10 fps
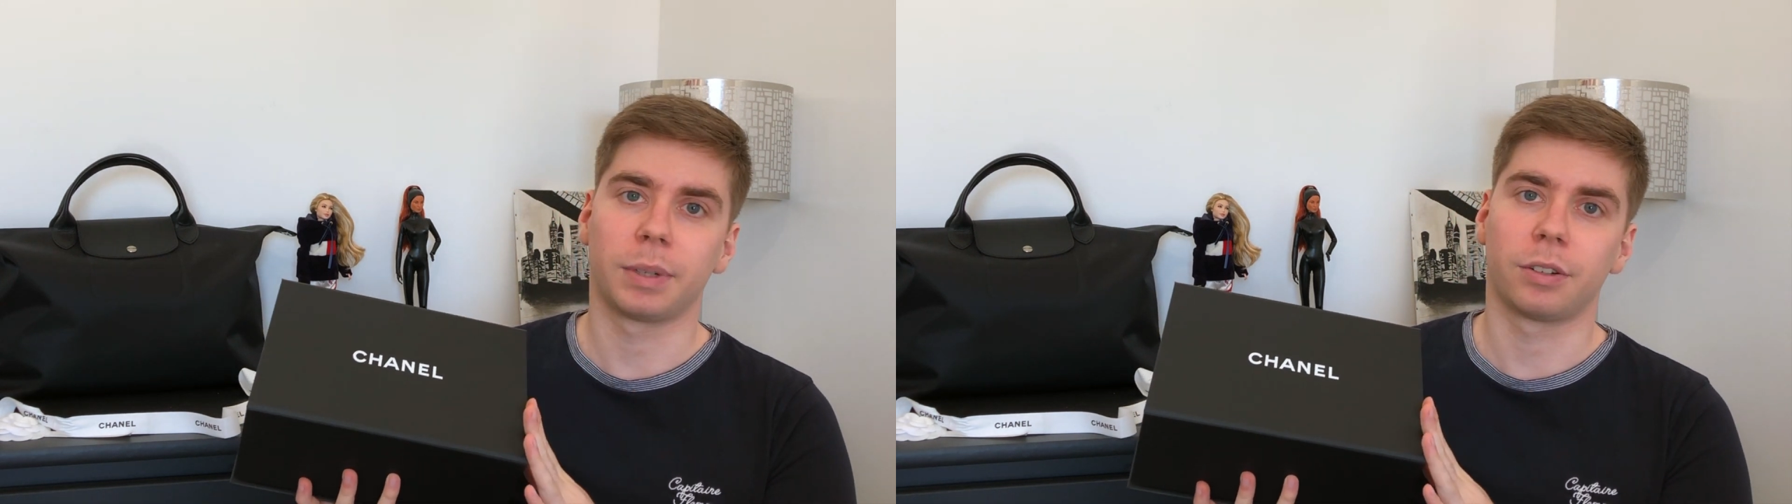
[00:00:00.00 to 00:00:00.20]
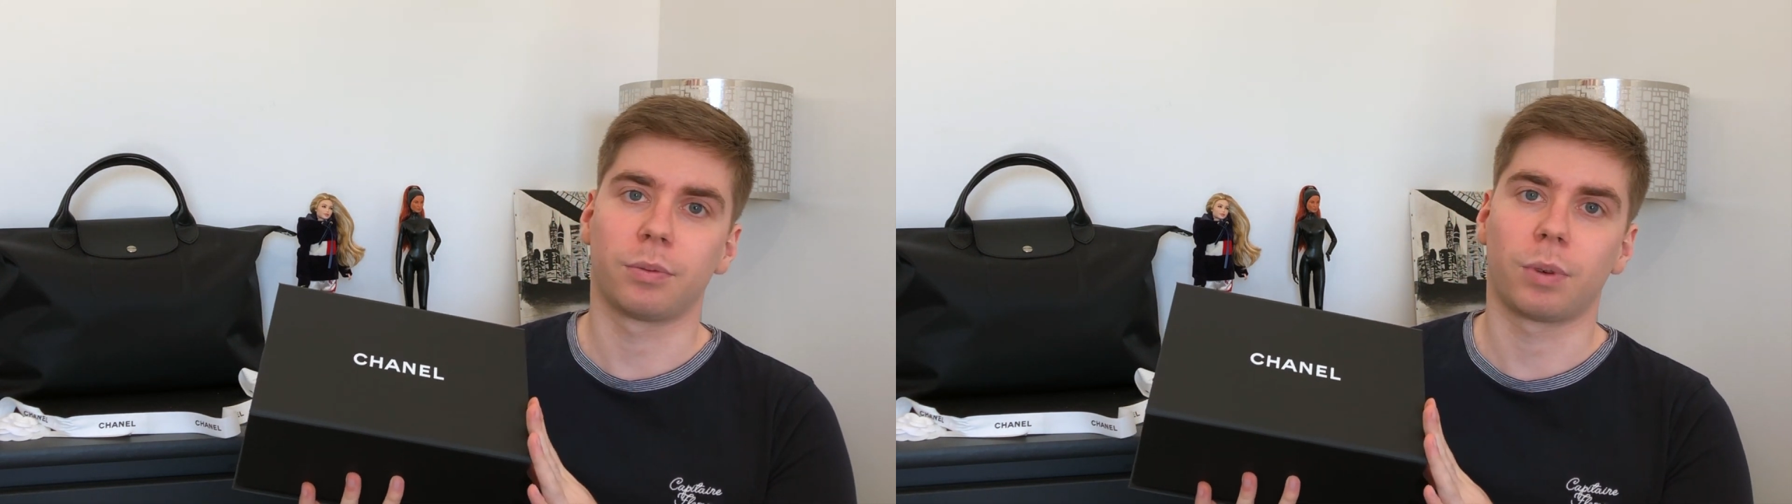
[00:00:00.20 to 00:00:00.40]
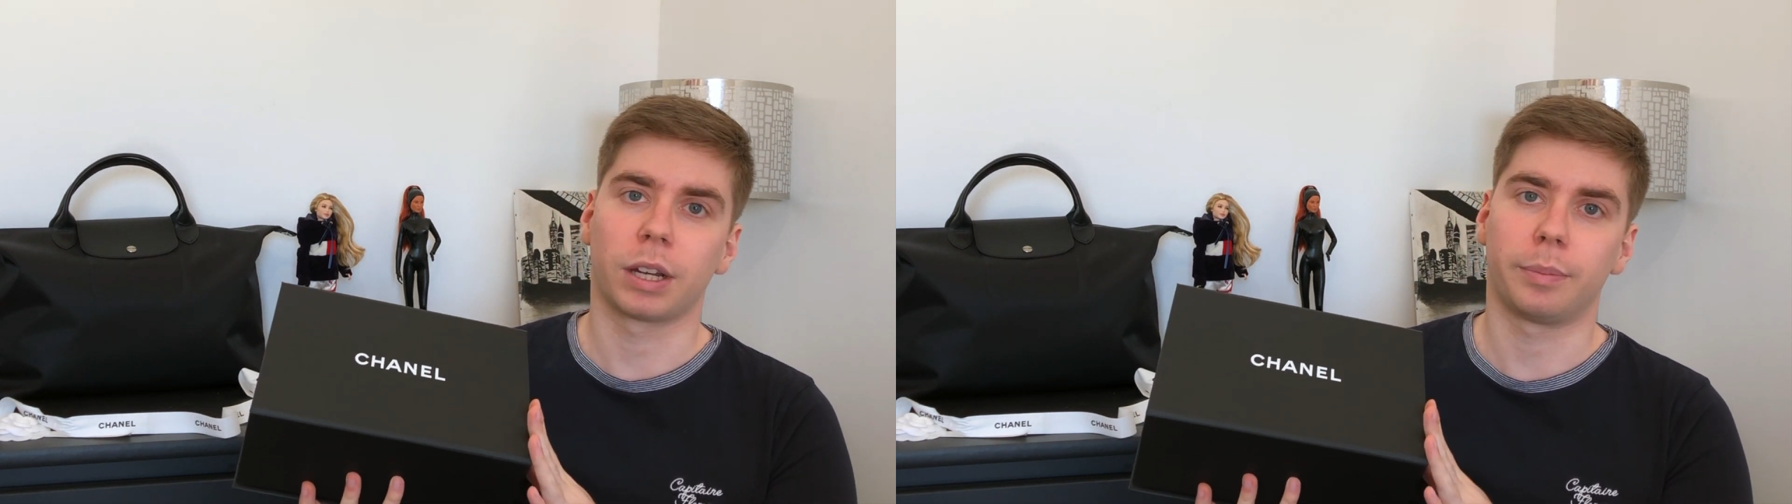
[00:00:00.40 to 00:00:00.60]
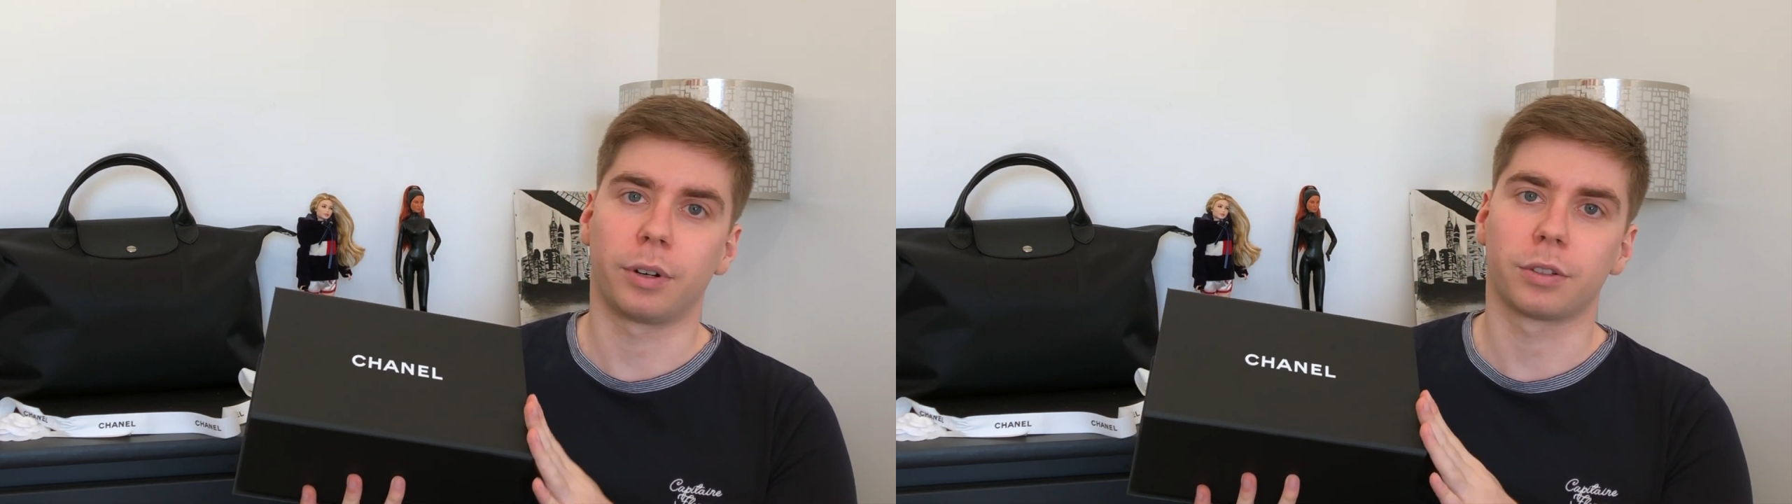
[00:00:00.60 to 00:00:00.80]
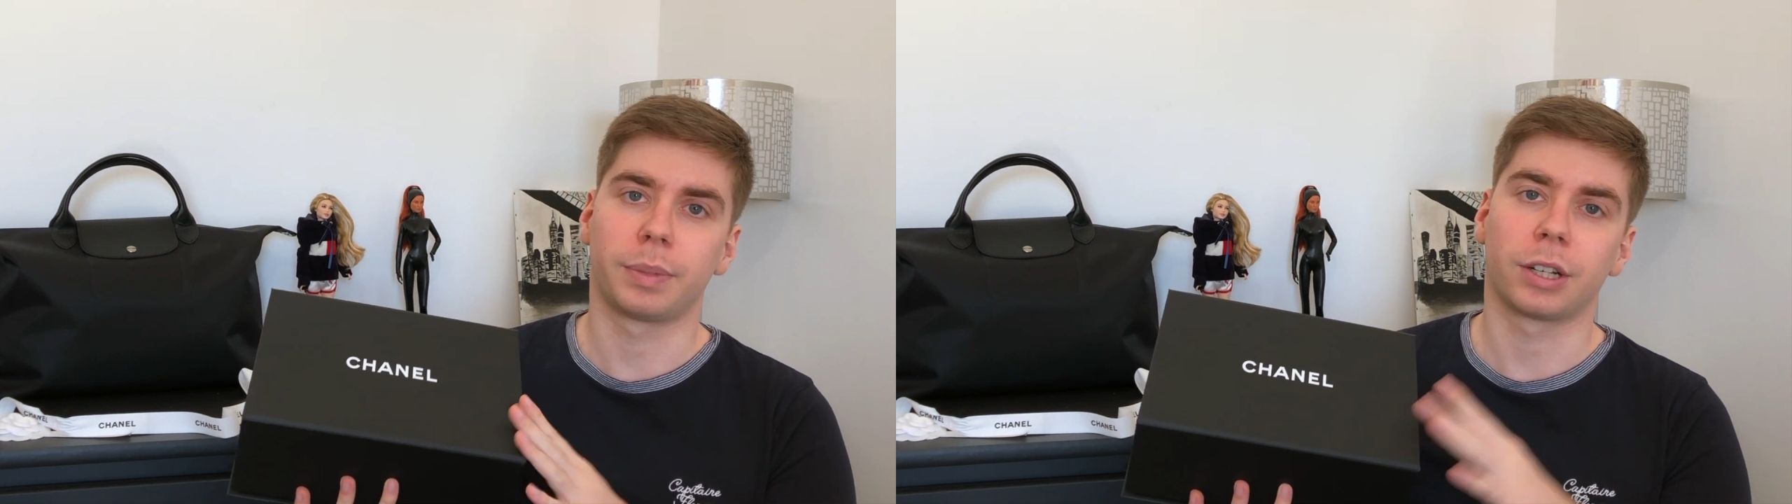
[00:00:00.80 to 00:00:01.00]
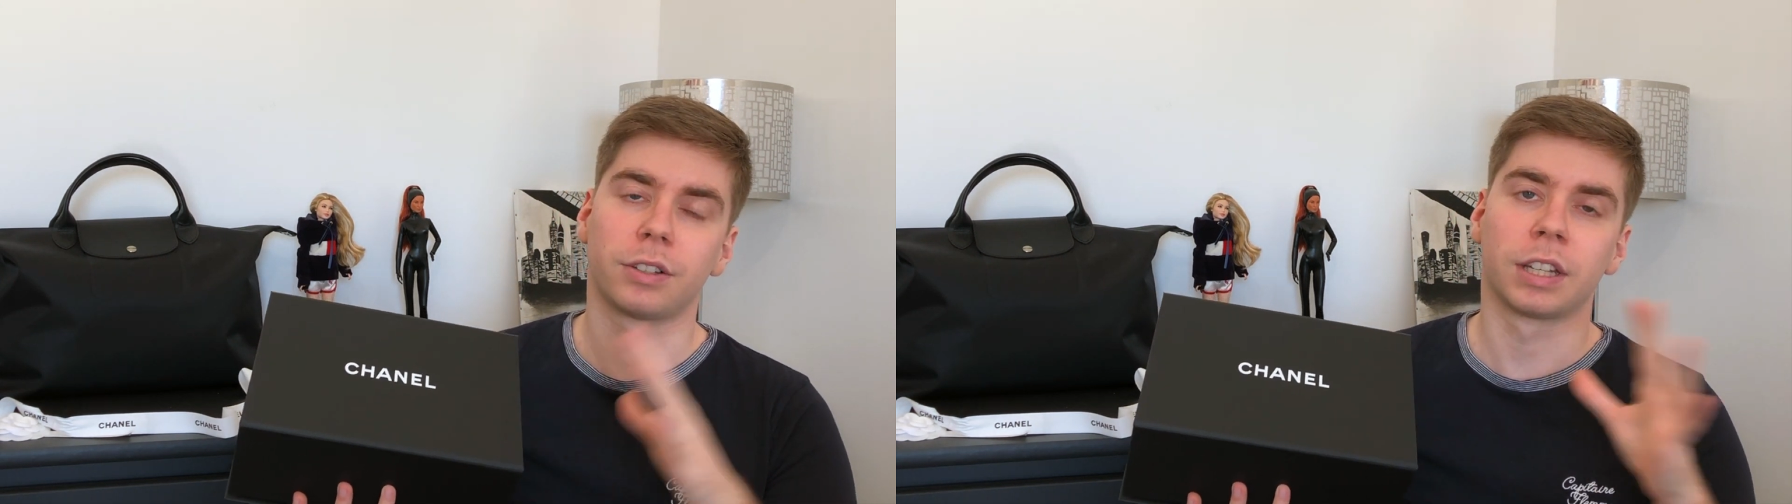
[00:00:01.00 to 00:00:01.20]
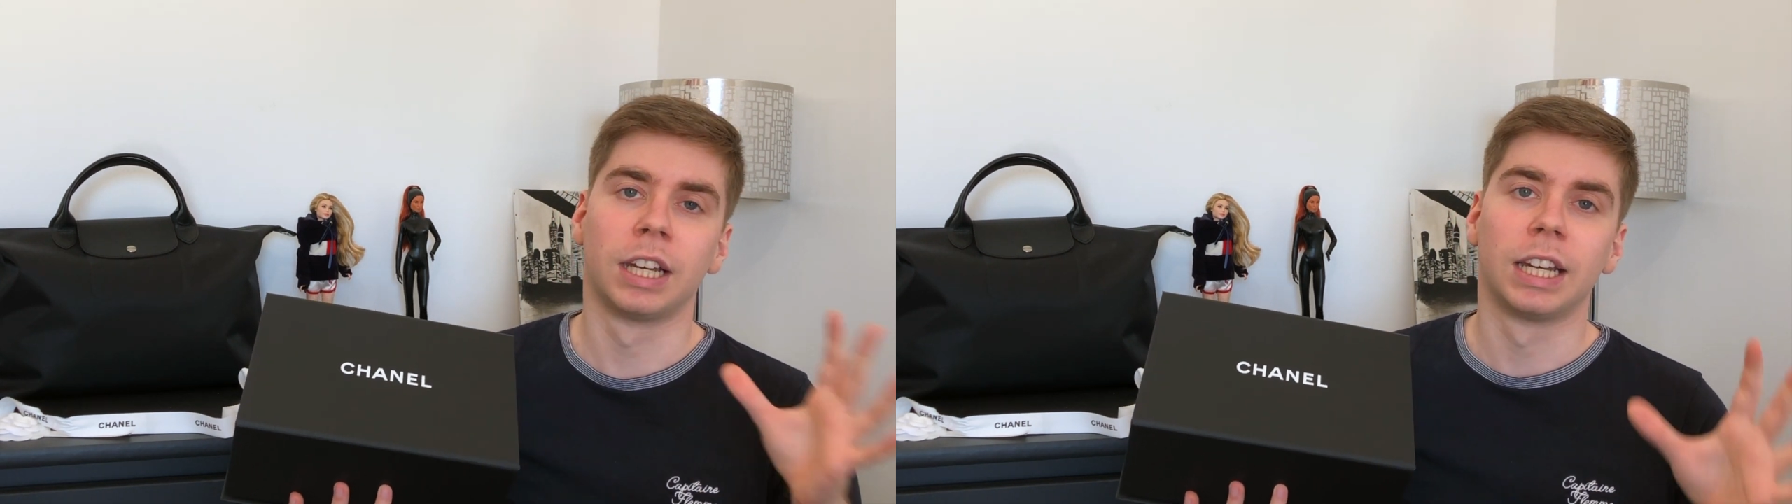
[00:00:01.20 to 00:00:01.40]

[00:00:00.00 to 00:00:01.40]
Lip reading: in the white box because